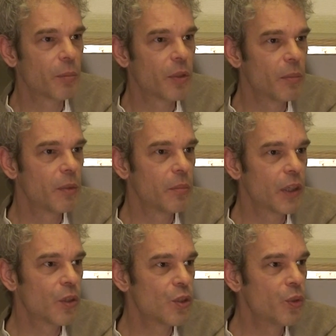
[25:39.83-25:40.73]
problem
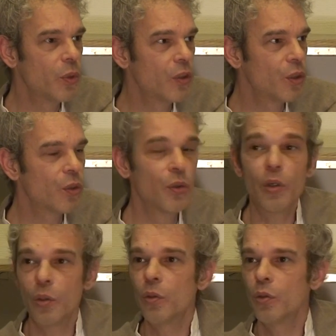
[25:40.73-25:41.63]
because you will not
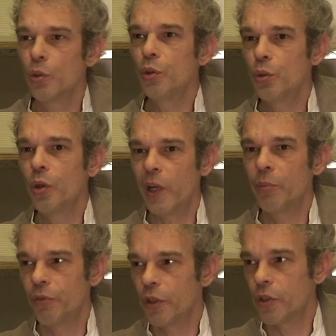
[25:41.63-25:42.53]
know who to
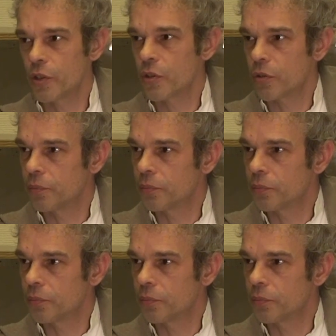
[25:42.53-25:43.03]
help first.